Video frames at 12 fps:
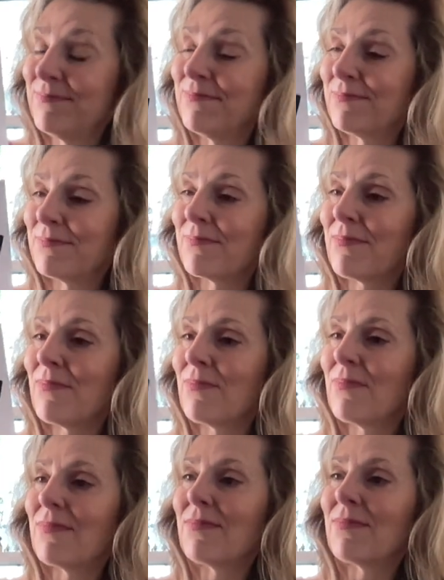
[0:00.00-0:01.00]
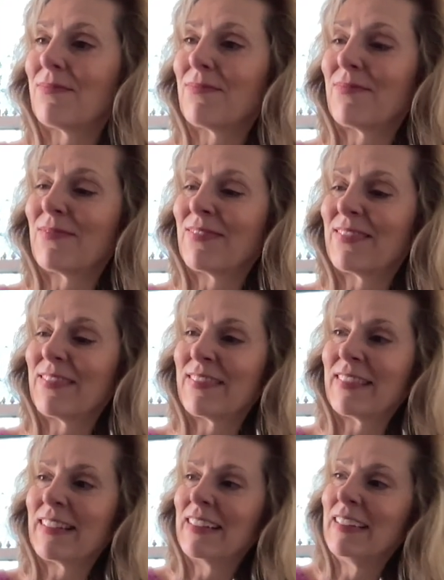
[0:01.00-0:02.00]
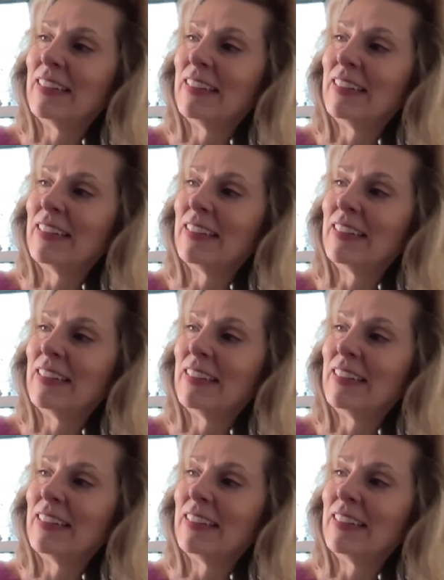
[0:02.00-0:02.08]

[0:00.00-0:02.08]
[no speech]